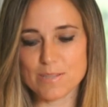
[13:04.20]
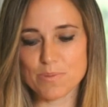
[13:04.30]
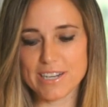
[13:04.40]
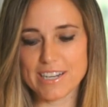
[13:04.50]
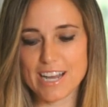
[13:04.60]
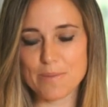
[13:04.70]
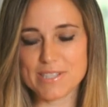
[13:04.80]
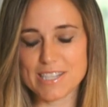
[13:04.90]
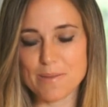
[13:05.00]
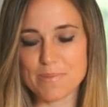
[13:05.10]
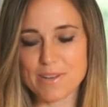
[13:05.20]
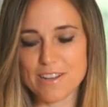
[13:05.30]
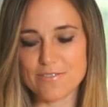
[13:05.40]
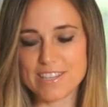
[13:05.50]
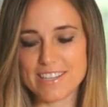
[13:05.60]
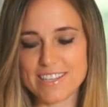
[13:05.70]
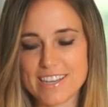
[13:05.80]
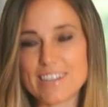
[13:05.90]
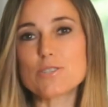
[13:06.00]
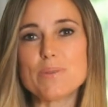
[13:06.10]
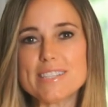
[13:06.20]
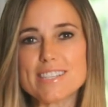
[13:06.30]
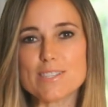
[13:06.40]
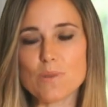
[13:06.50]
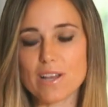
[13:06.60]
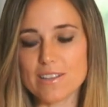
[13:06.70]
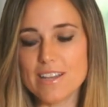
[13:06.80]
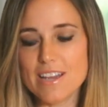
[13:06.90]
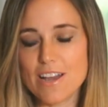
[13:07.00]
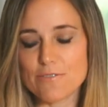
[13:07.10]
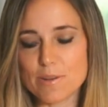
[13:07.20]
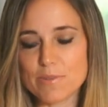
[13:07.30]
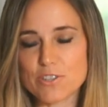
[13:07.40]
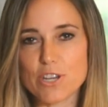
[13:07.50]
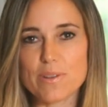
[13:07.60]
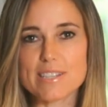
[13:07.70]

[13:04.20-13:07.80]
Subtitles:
is bringing up some of the tweets as well from the show.